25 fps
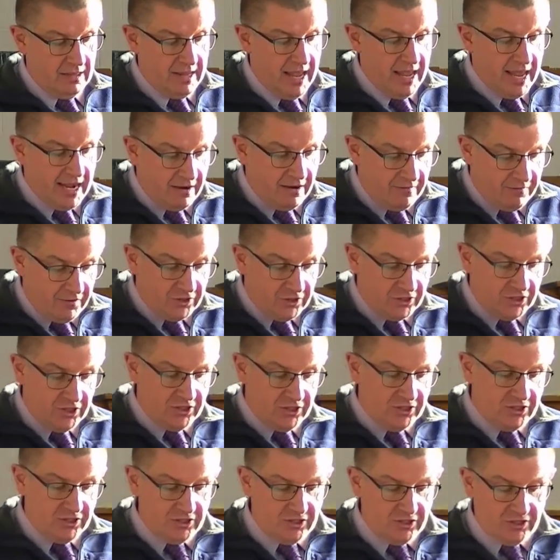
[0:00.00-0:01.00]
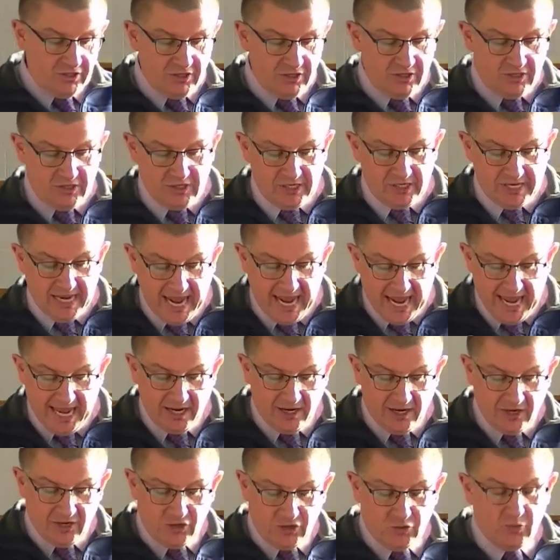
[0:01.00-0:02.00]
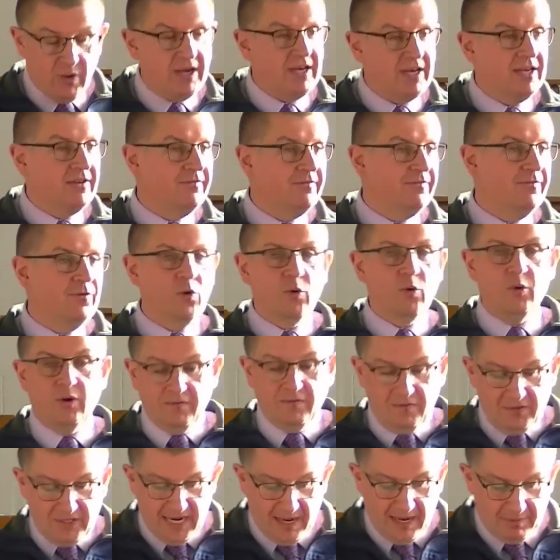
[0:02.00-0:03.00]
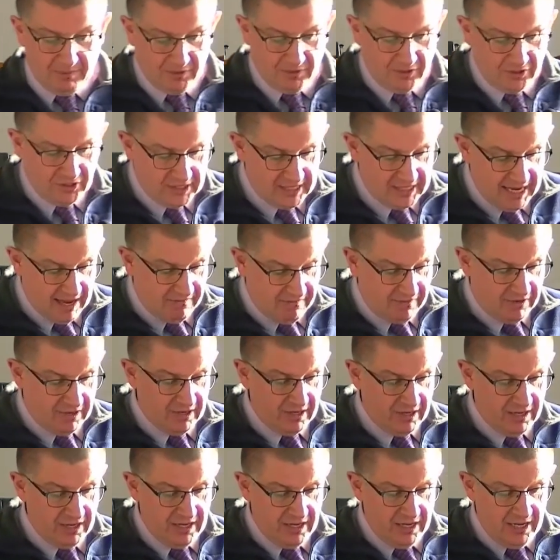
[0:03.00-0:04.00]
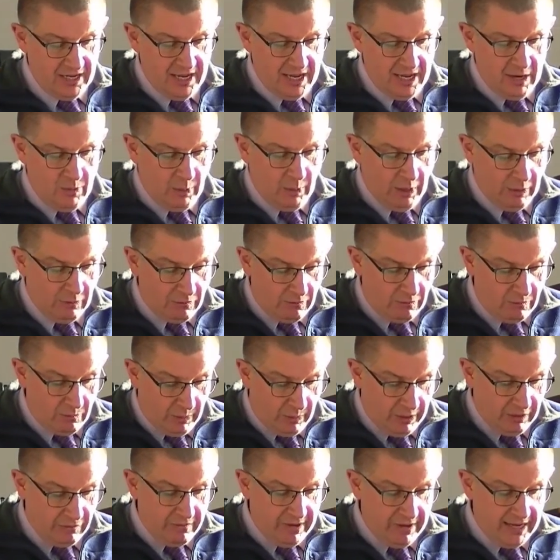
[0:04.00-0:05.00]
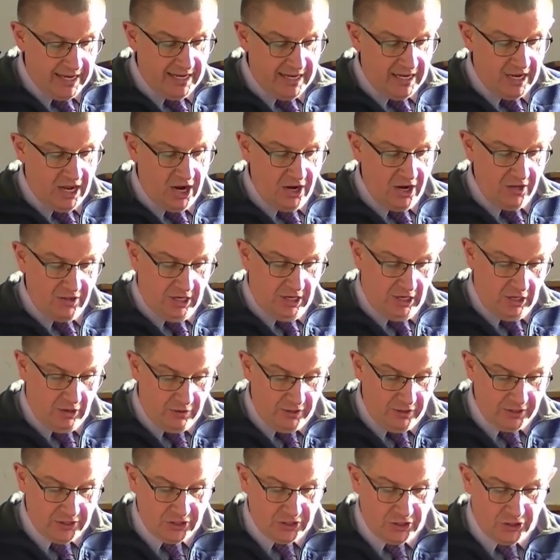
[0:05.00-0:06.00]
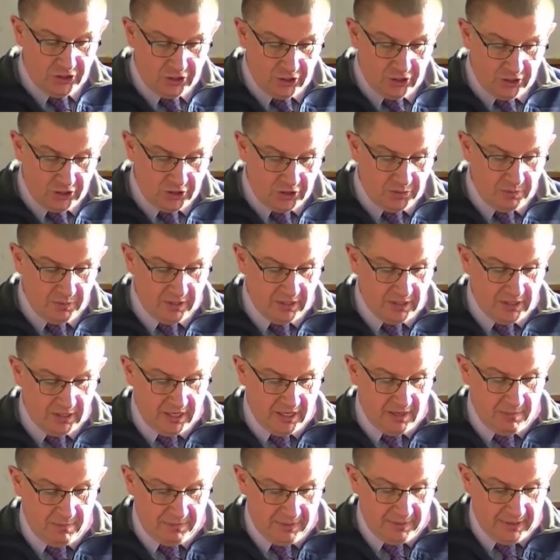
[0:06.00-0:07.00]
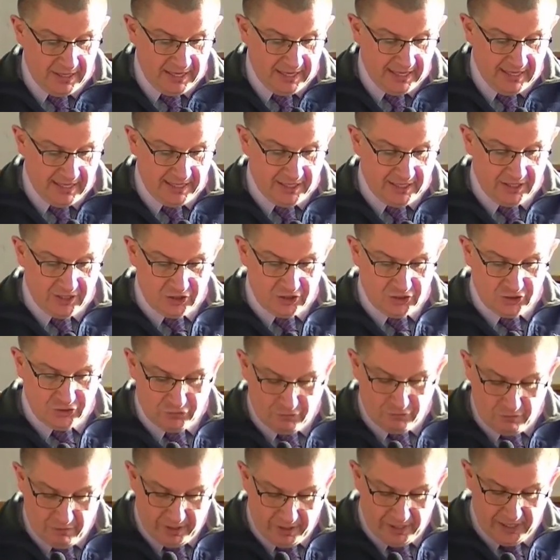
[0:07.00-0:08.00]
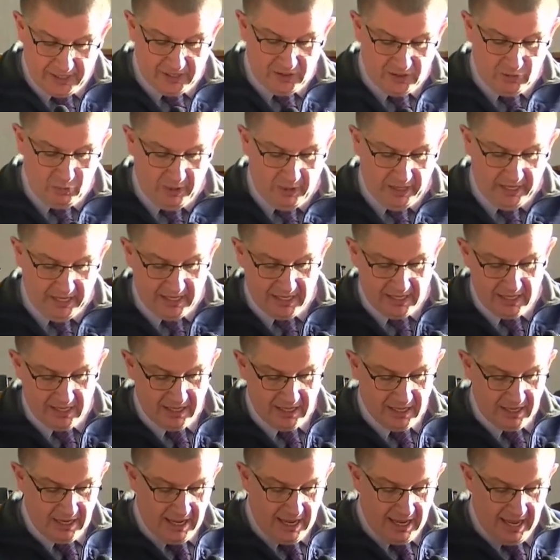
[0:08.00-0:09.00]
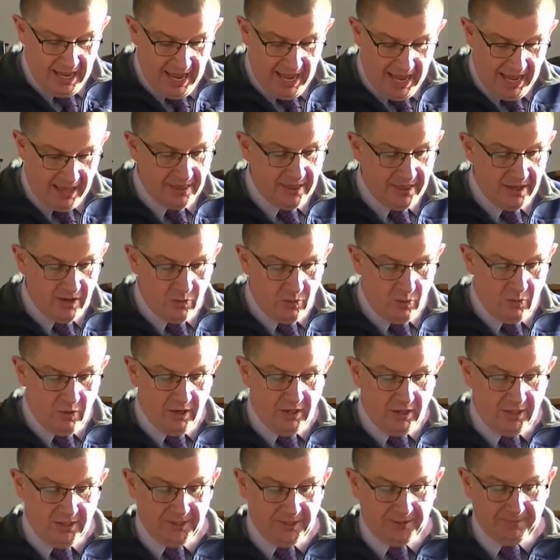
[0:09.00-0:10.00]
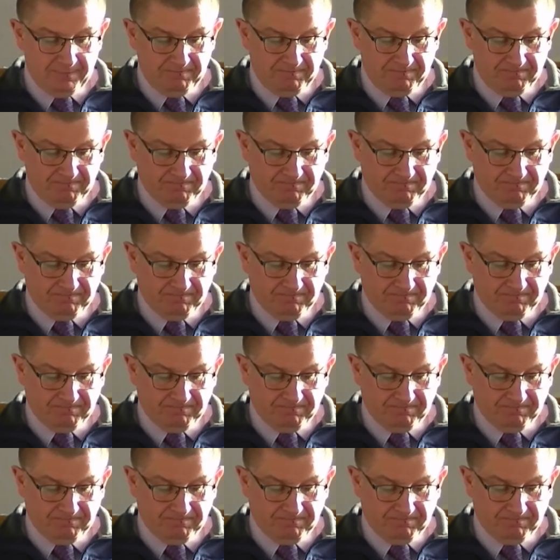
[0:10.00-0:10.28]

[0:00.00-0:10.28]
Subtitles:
Then in verses 10 to 24 of chapter 7, we read how the Lord's judgment completely destroys the wicked and their world.